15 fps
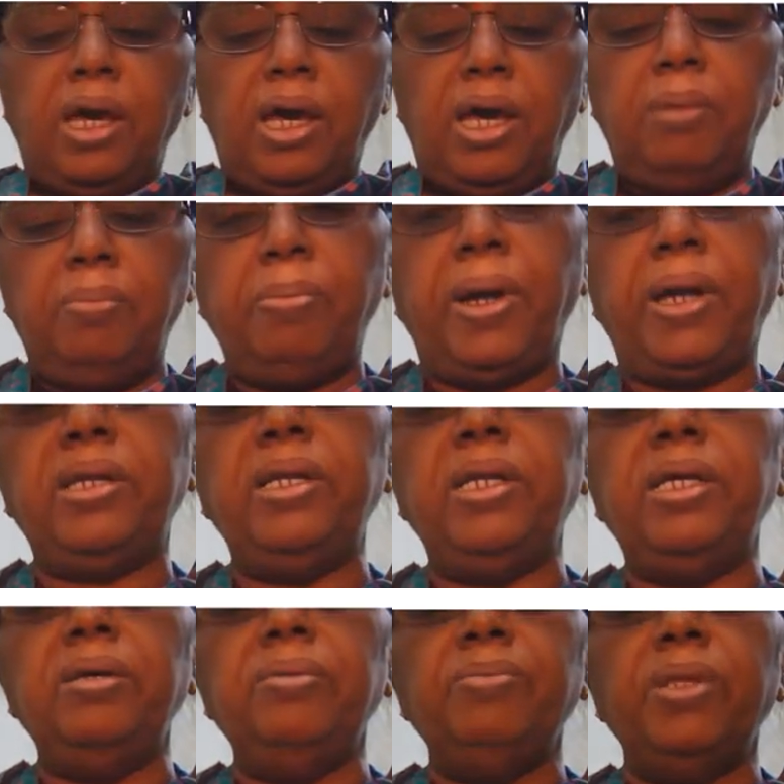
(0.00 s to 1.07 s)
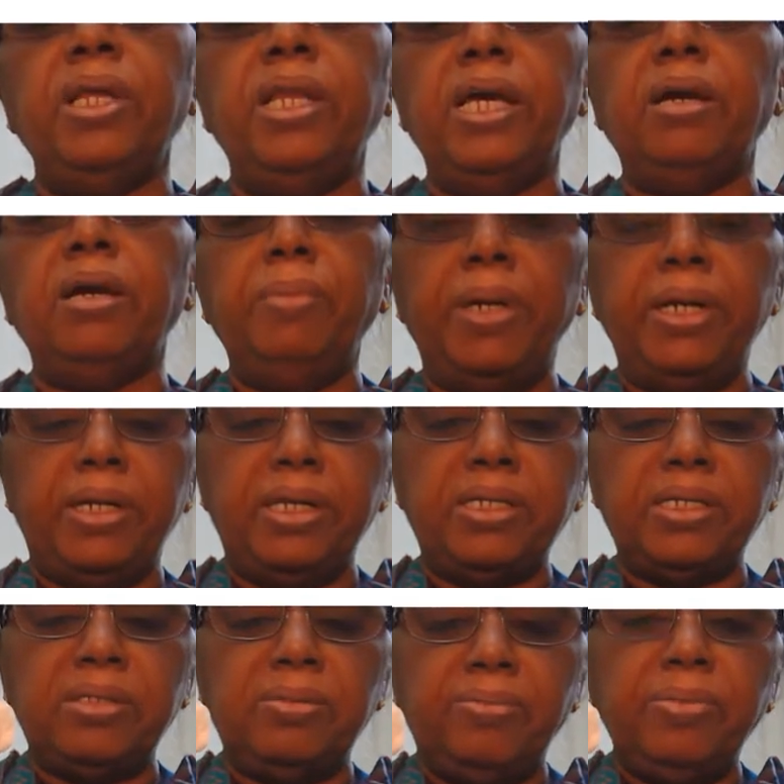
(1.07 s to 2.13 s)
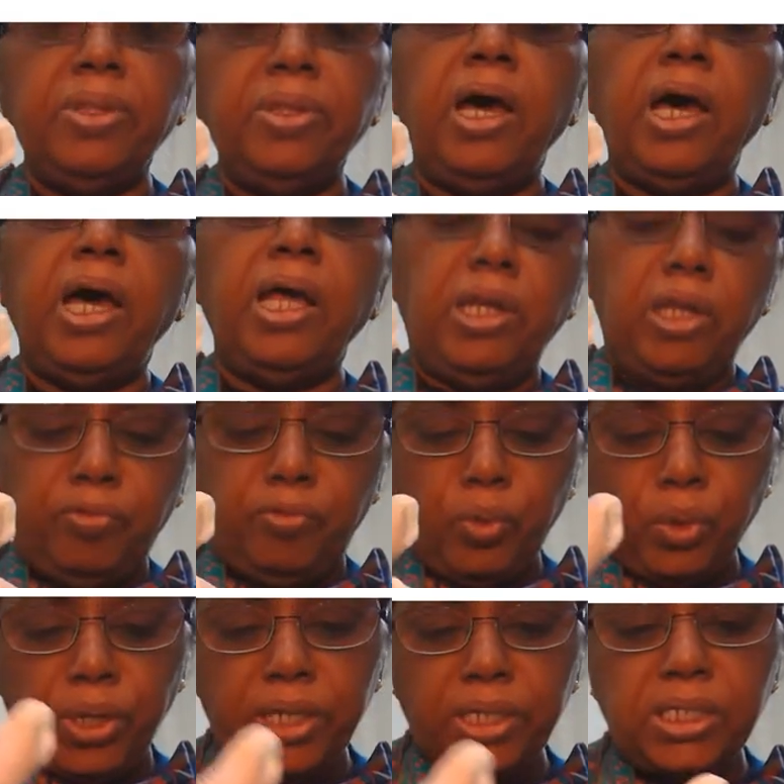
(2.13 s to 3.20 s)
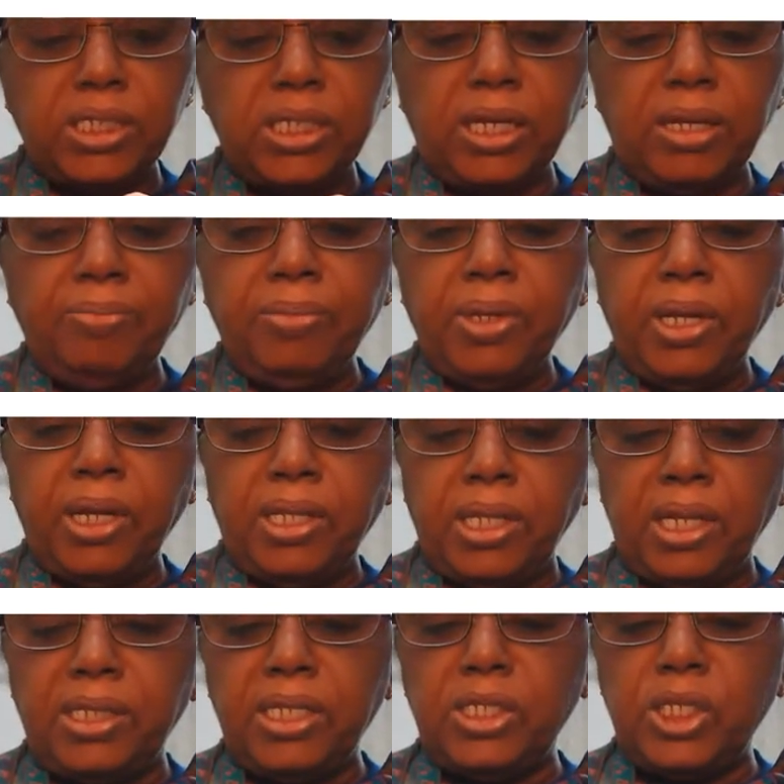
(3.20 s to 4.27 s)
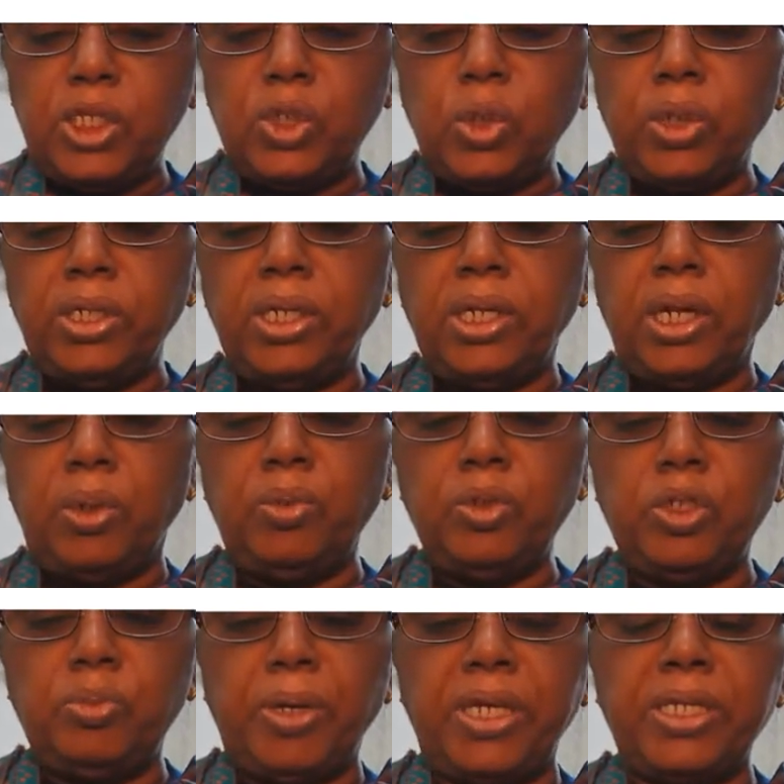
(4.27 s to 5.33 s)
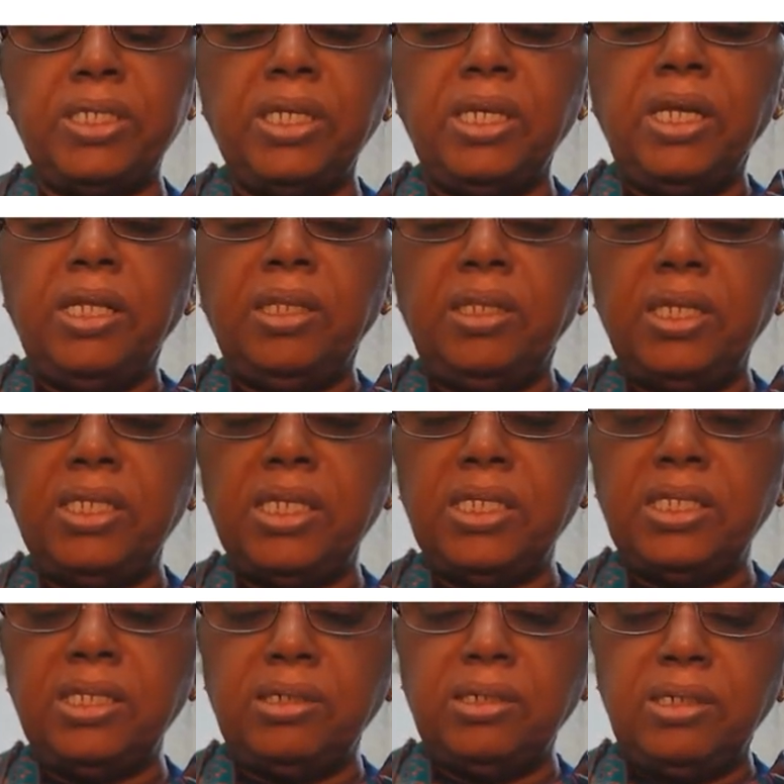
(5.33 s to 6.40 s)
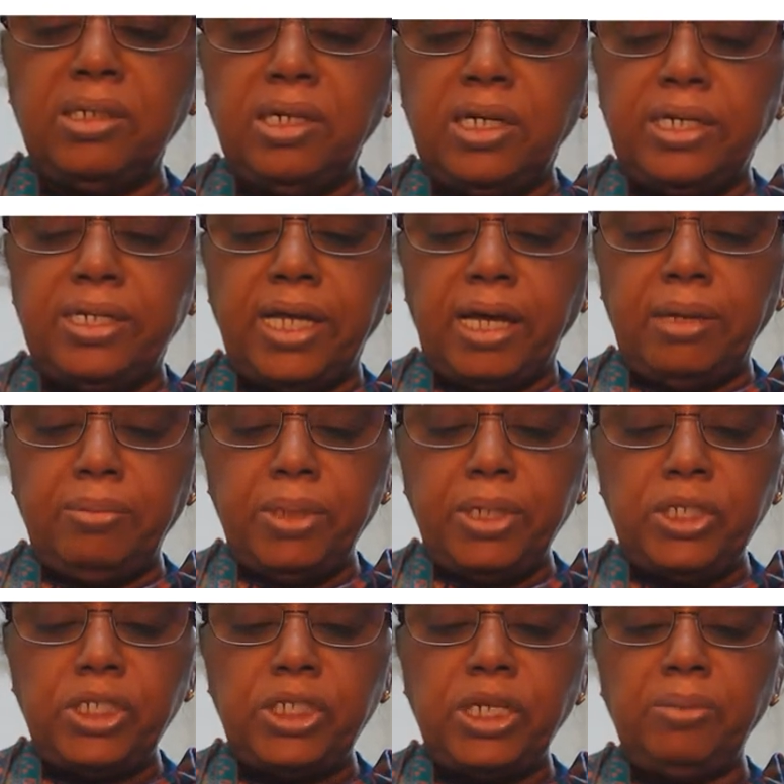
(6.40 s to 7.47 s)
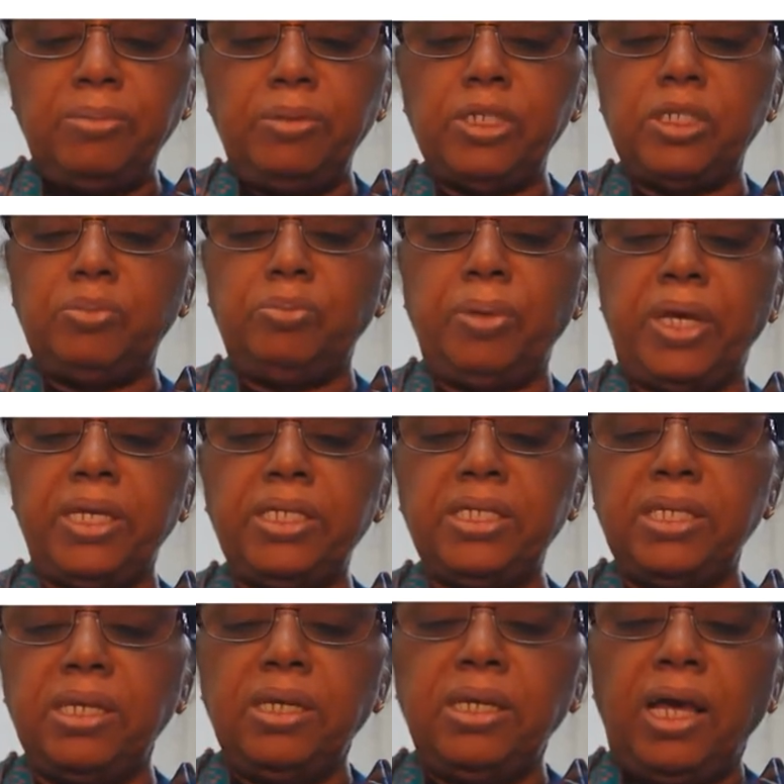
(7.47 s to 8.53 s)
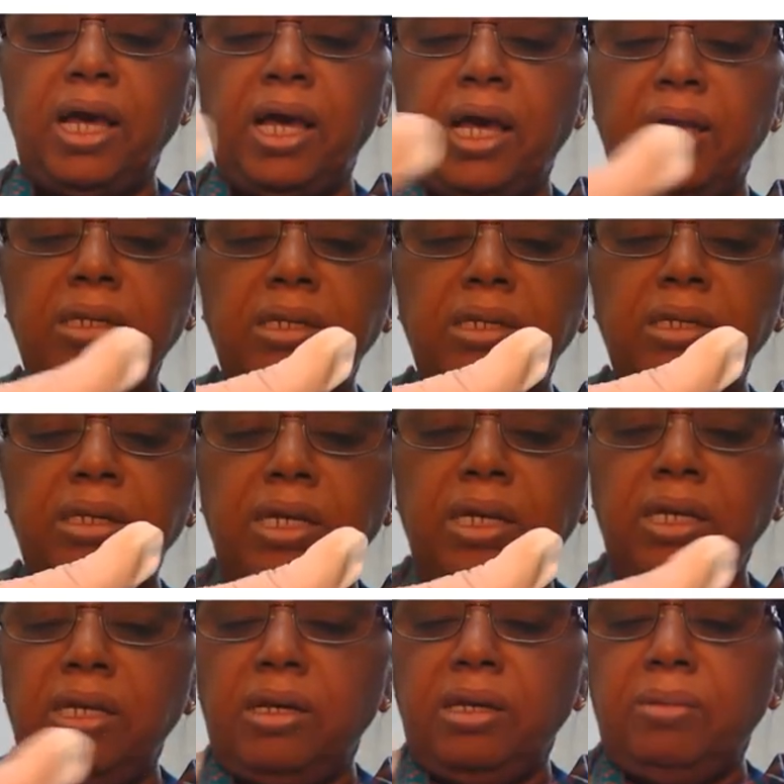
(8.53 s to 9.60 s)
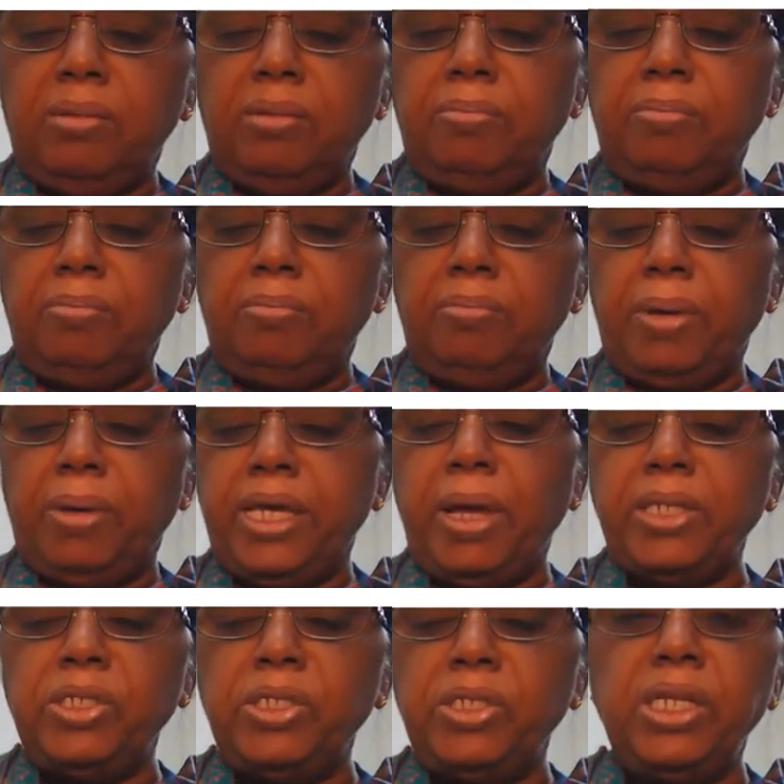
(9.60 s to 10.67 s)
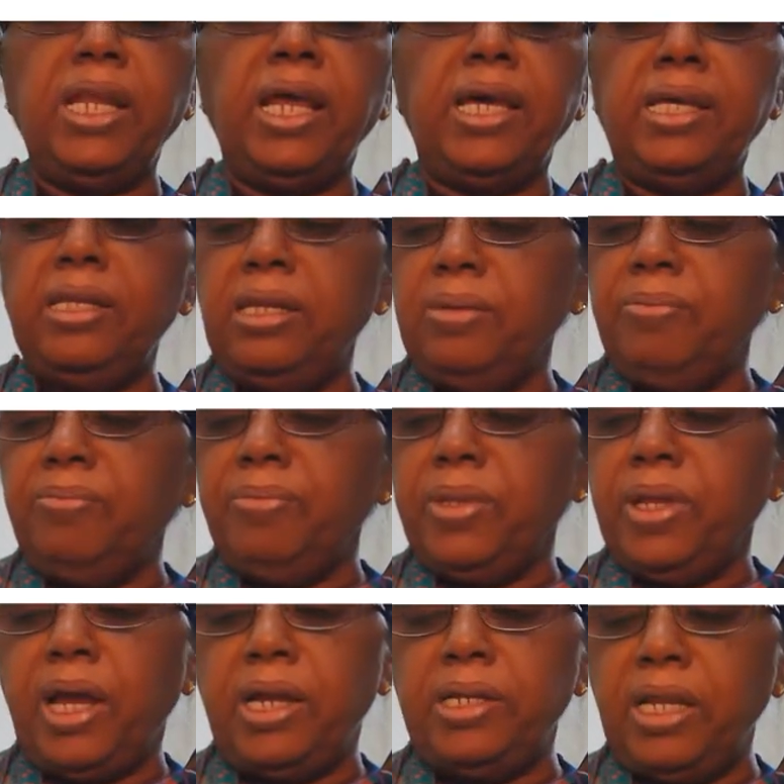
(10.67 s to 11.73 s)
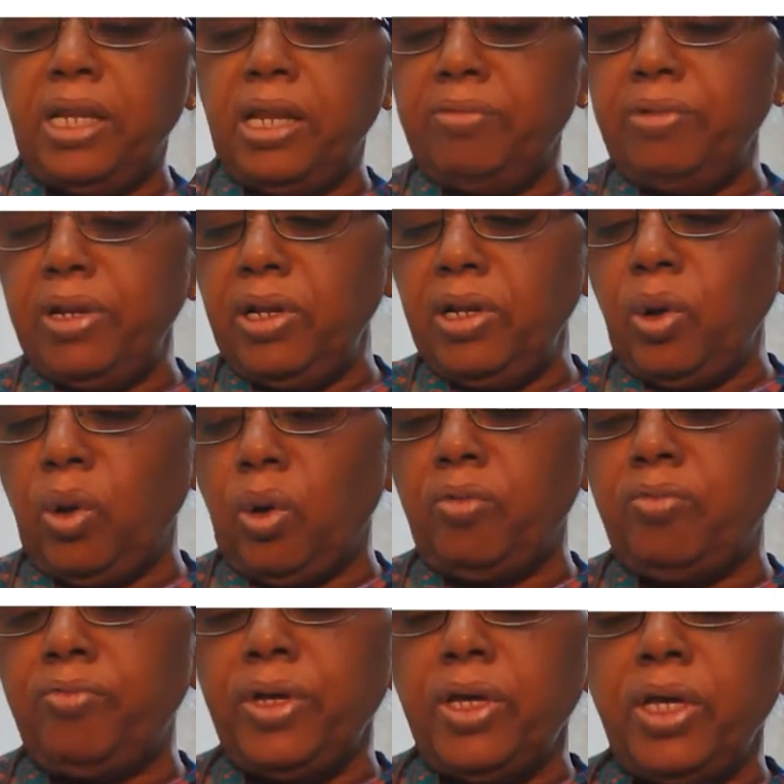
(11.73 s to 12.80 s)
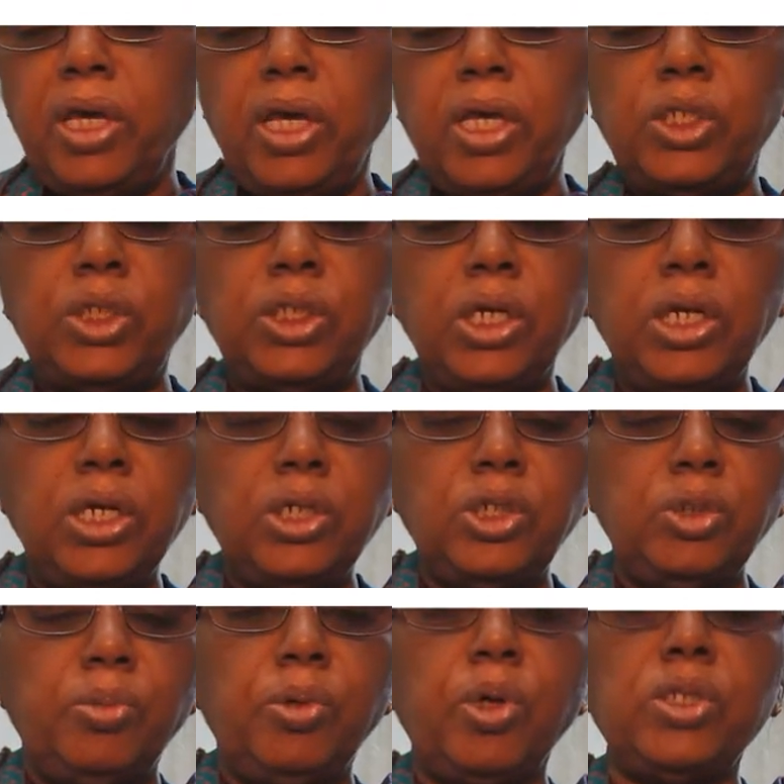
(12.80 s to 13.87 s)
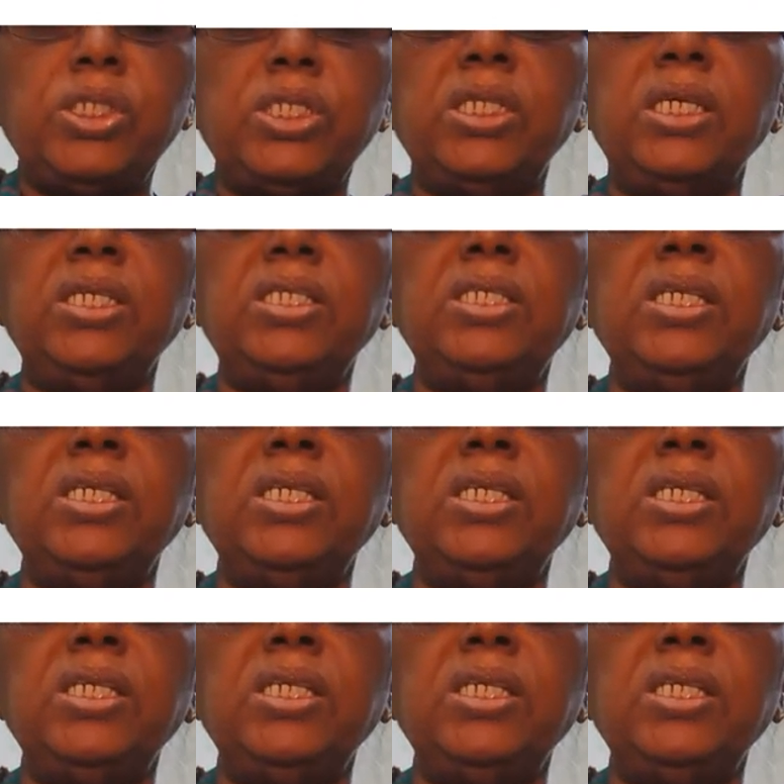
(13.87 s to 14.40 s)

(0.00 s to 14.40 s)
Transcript: and partly ligamentous. And if you can see that this is not a round space, this is a diamond shaped space, and by an imaginary line at the level of ischial tuberosities,